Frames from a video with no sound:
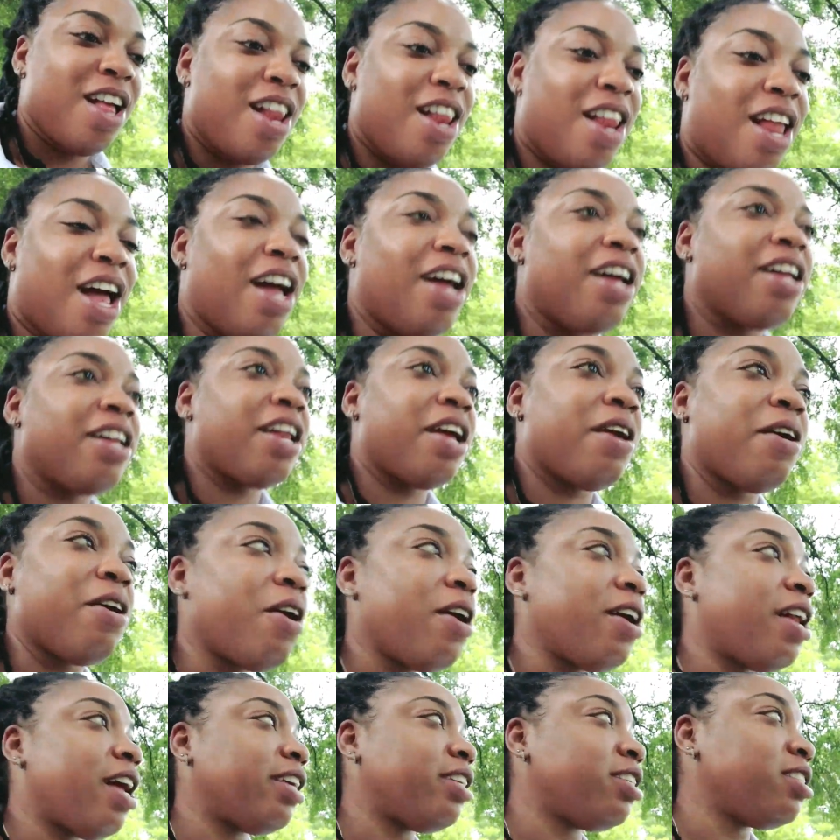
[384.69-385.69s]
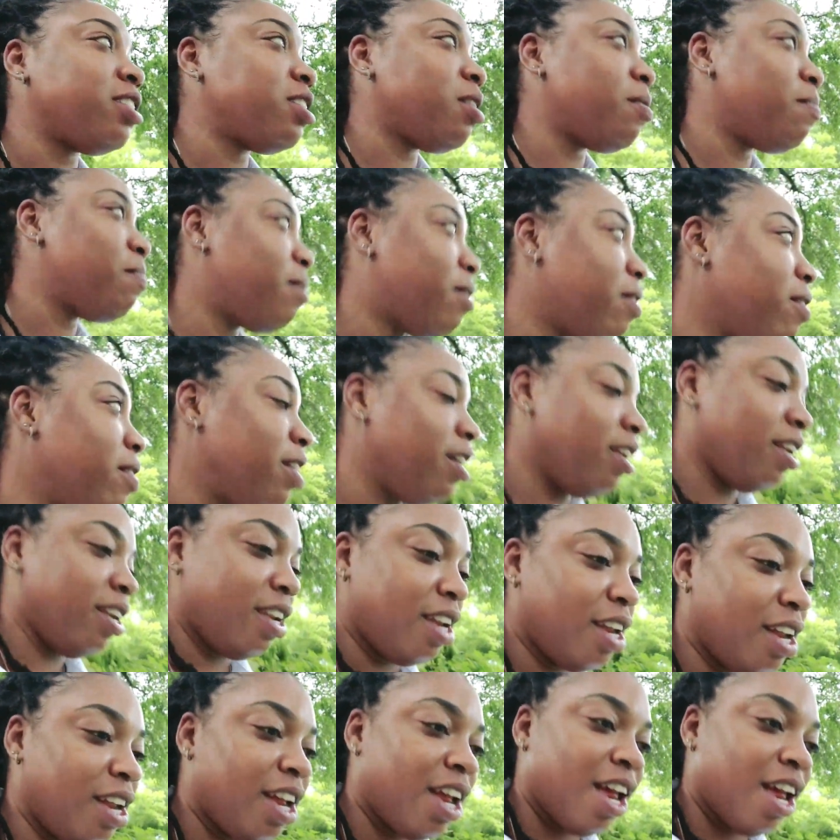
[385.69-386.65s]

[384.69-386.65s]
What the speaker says: Like, they going to the submarine.